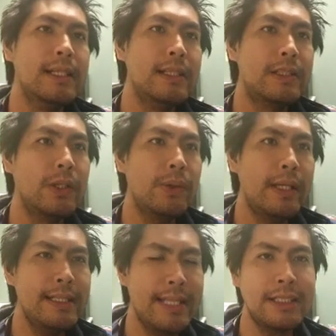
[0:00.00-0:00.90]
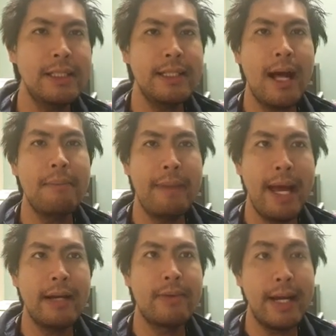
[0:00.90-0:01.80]
So he's actually not
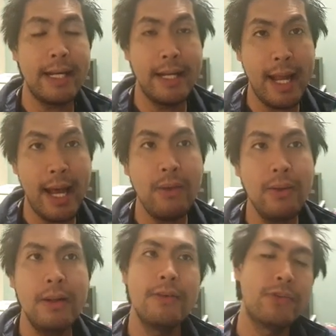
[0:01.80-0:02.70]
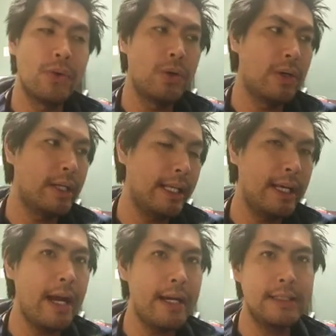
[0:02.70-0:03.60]
bad right now for the
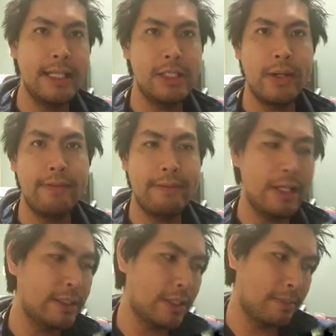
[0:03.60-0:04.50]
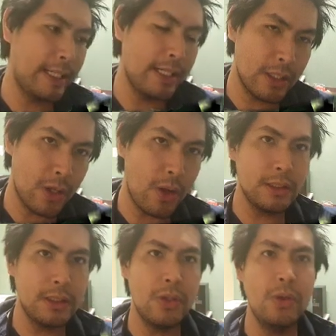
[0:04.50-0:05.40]
higher Stage 25 dungeons, but he's
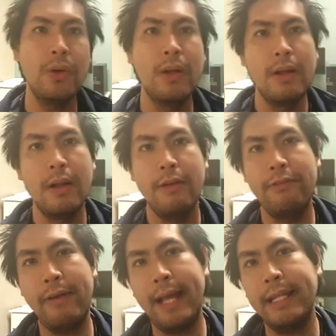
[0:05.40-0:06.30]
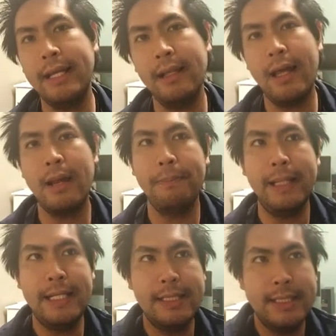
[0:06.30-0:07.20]
also finding a lot of
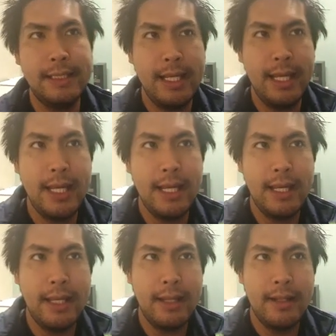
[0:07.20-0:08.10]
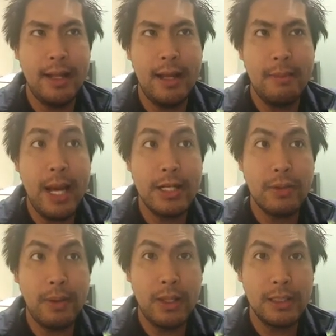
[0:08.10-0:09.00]
places in Hydra
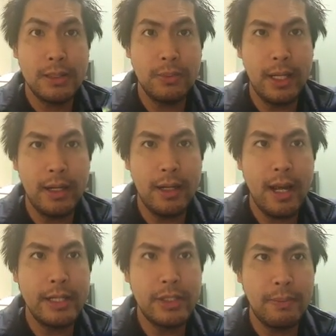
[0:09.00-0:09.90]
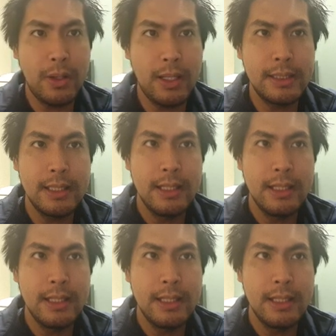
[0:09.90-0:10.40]
Boss, where Hydra Boss,